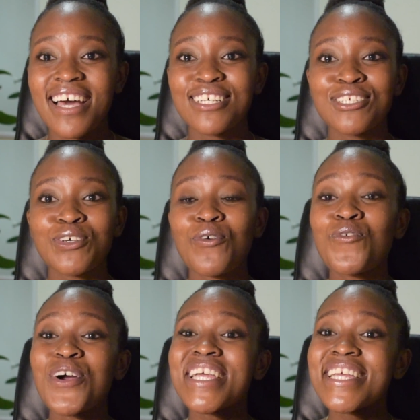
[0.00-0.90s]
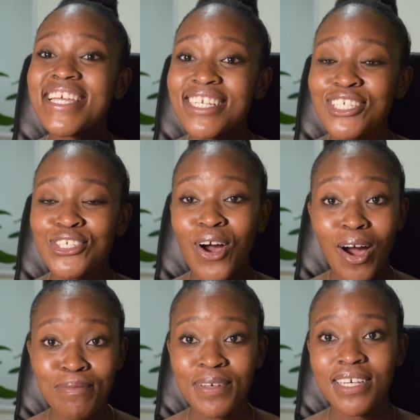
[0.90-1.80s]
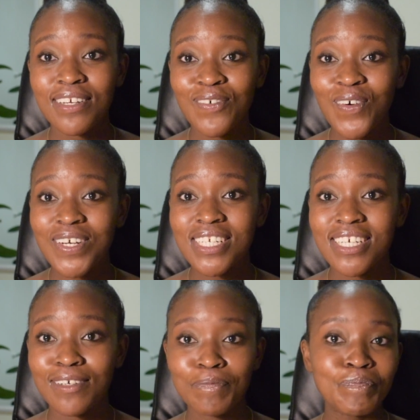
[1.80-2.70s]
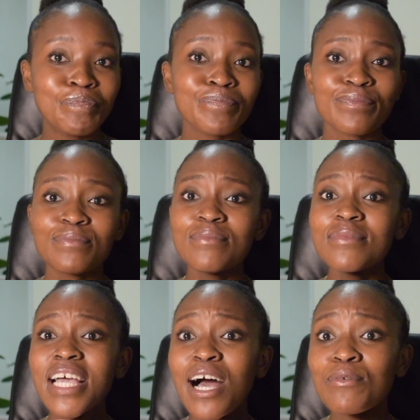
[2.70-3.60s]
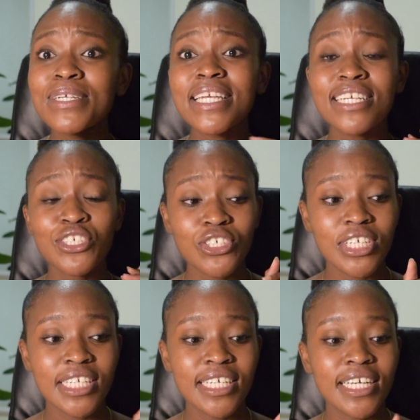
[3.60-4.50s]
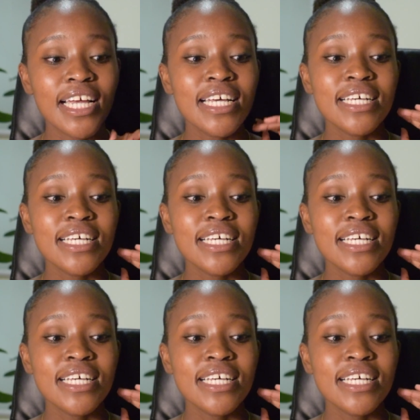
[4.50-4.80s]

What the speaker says: So for each topic in auditing, I would literally